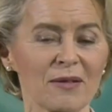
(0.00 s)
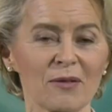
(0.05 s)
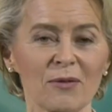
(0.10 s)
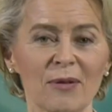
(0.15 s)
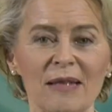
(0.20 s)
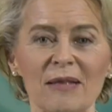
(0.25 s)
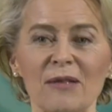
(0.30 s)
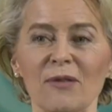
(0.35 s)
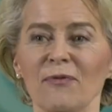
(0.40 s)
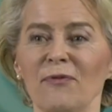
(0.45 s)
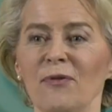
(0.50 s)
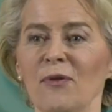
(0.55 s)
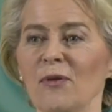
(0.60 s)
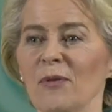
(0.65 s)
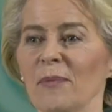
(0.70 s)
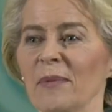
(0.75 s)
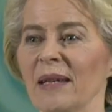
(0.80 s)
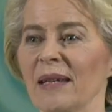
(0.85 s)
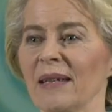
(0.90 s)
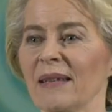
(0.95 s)

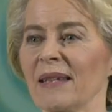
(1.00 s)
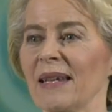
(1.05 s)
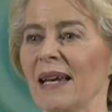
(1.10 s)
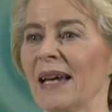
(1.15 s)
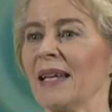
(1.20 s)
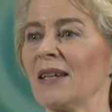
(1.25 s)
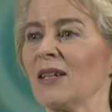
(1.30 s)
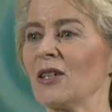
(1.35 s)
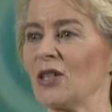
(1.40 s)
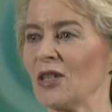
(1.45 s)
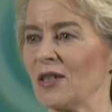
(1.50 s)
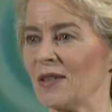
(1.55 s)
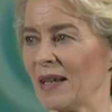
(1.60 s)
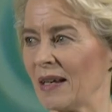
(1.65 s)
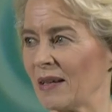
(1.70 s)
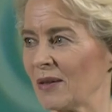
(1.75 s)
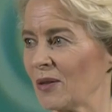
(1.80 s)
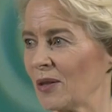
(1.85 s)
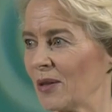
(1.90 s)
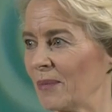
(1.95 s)
transforming the energy
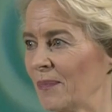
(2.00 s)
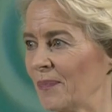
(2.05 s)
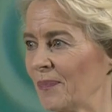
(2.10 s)
sector.